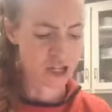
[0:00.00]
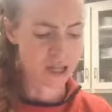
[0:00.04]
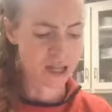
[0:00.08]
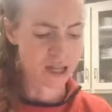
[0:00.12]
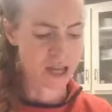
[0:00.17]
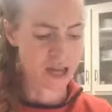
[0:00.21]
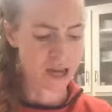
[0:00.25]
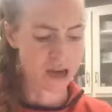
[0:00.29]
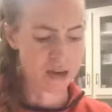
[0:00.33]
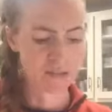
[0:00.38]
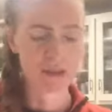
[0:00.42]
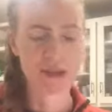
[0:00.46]

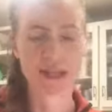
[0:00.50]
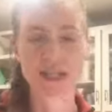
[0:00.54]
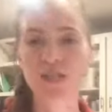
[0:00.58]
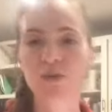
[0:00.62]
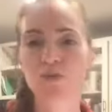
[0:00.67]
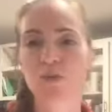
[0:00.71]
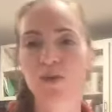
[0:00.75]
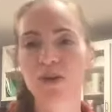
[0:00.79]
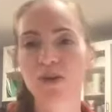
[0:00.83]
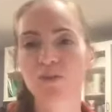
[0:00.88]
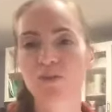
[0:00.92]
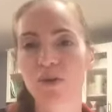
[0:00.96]
like a place
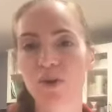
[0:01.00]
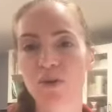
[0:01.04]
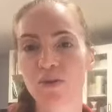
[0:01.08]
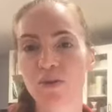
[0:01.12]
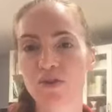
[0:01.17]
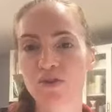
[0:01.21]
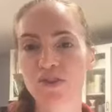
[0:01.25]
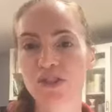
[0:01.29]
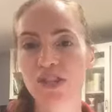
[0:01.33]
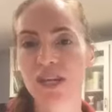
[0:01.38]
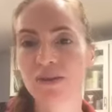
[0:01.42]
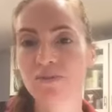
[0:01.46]
where you know
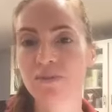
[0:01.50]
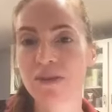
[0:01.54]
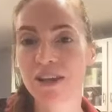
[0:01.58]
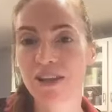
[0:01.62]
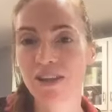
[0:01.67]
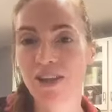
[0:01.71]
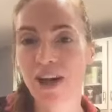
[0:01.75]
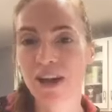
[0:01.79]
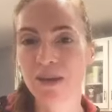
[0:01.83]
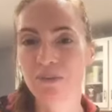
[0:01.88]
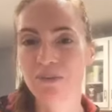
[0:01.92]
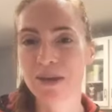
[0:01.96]
there's going to be a
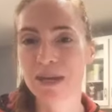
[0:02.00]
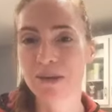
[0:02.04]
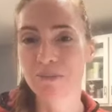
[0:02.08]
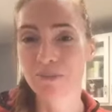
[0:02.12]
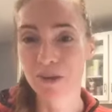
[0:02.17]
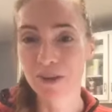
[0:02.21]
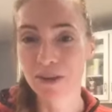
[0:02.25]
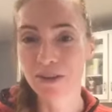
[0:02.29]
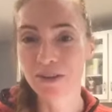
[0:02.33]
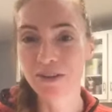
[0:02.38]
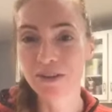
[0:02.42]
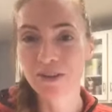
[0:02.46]
lot of
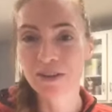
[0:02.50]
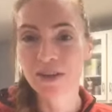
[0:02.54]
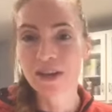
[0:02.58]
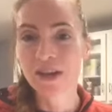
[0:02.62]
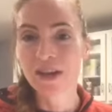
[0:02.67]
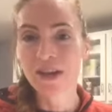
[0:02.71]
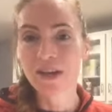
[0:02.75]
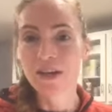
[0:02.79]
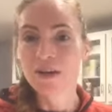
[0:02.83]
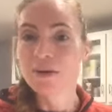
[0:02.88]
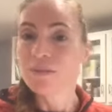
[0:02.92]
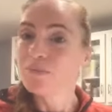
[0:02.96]
people,
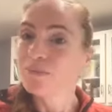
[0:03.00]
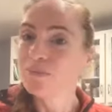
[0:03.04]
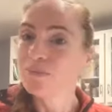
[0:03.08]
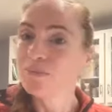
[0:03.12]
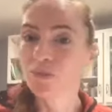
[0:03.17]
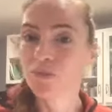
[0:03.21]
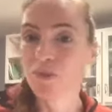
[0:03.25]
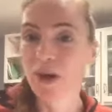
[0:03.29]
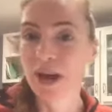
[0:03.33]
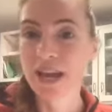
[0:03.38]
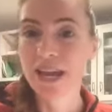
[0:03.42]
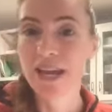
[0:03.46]

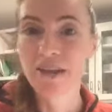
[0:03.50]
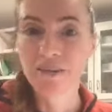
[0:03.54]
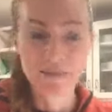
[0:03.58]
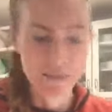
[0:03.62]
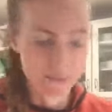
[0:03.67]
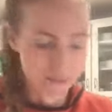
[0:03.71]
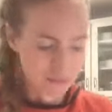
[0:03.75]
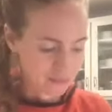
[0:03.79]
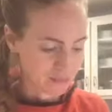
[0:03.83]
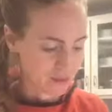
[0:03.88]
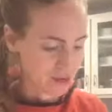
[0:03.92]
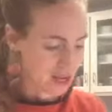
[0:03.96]
right?
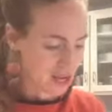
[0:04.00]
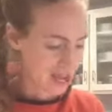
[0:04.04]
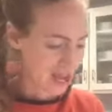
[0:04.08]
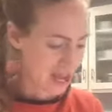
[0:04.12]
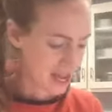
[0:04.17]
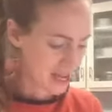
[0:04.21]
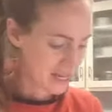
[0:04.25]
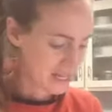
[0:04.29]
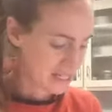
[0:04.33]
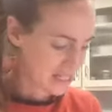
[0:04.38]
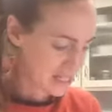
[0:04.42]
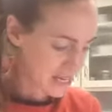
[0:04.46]

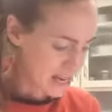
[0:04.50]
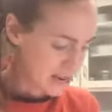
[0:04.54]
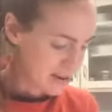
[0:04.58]
And